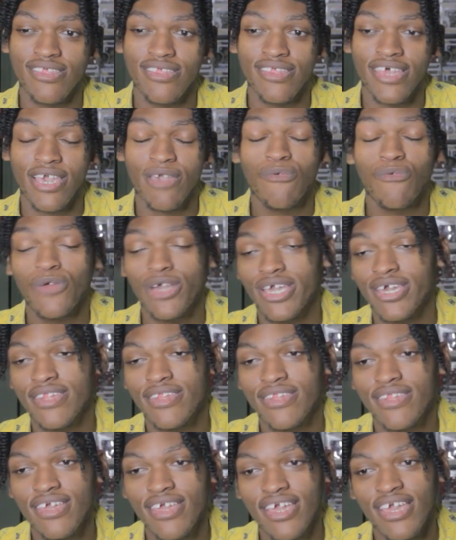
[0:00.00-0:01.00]
They win.
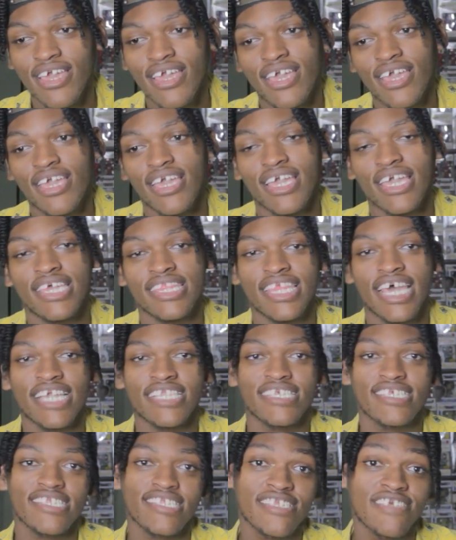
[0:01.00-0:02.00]
And that
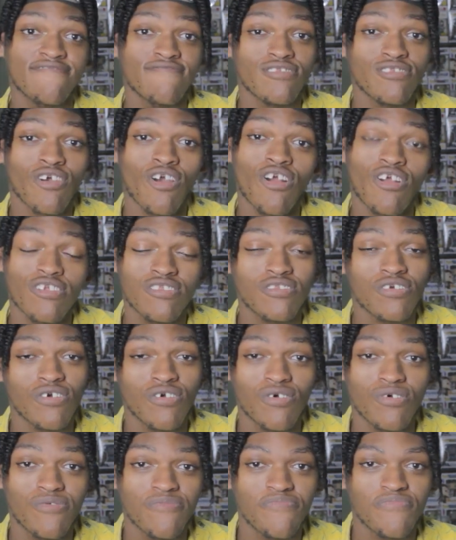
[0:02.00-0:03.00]
just leaves
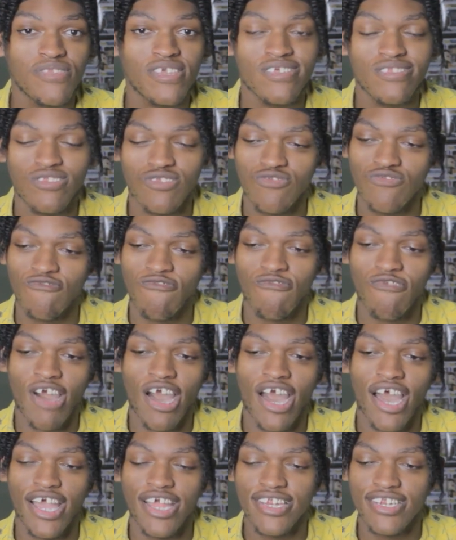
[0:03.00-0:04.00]
Naruto to
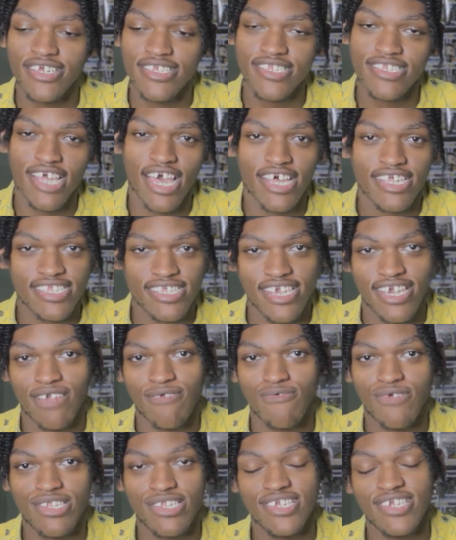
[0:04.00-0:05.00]
find Sasuke,
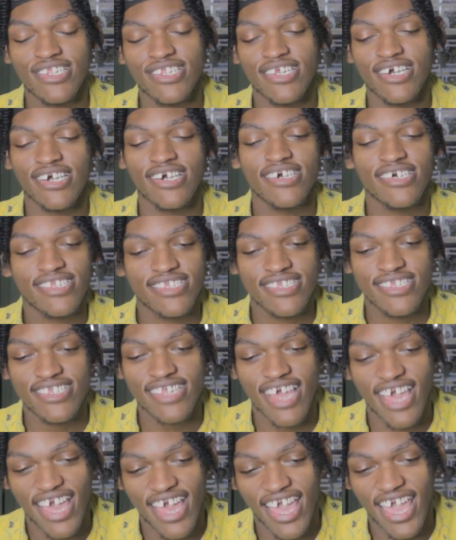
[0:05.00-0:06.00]
which he does.
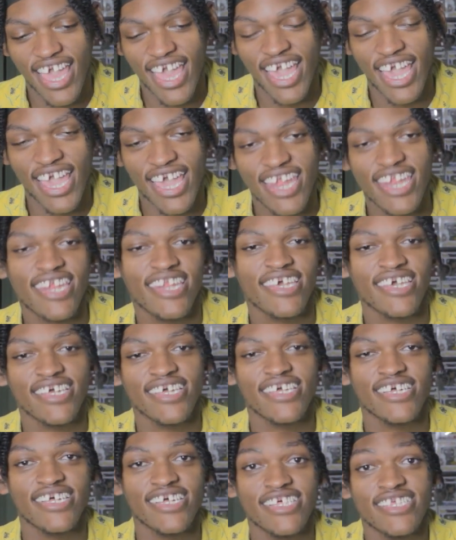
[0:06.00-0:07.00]
And
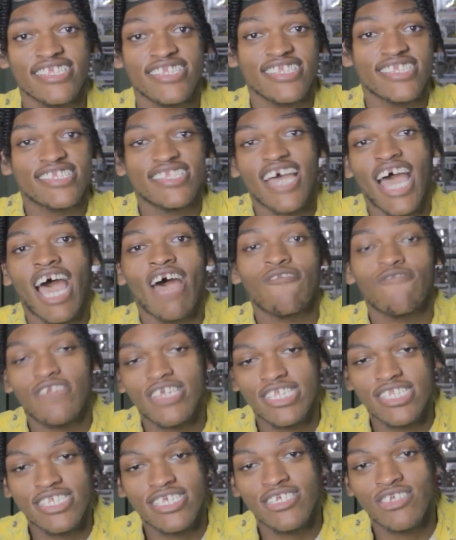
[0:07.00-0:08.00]

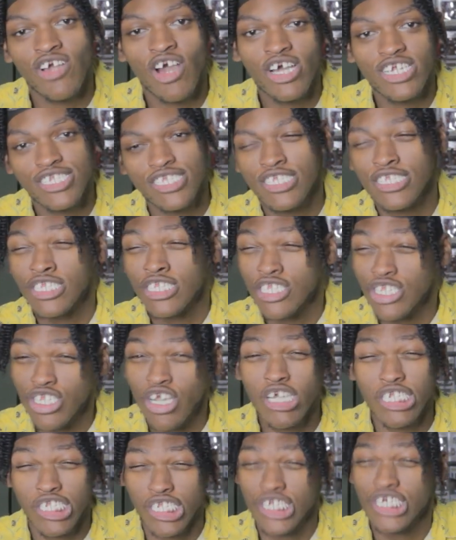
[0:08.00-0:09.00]
obviously y'all
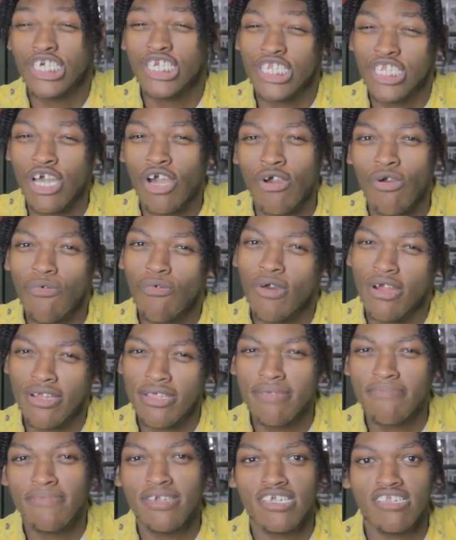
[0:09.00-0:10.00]
should know one of
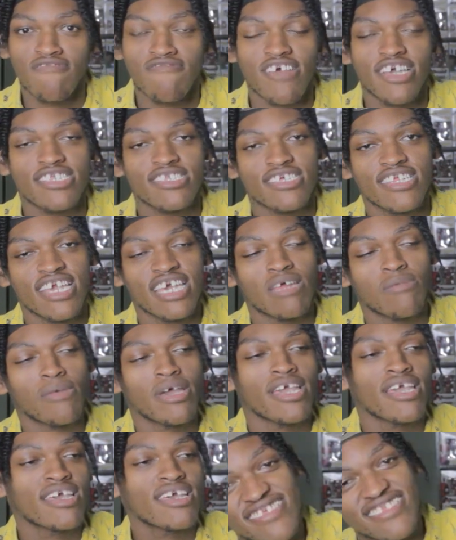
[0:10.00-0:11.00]
the biggest fights in anime.